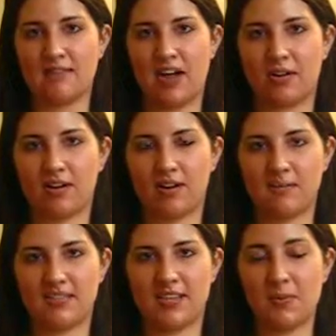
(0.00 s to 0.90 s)

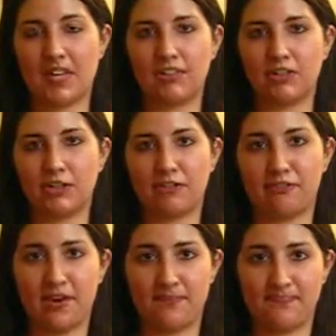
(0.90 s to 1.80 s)
outcomes that we can learn
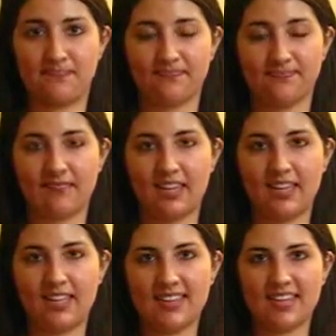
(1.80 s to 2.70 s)
from.
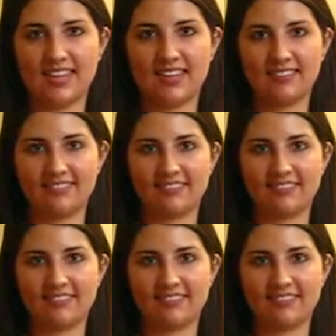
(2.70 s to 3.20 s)
Thank you.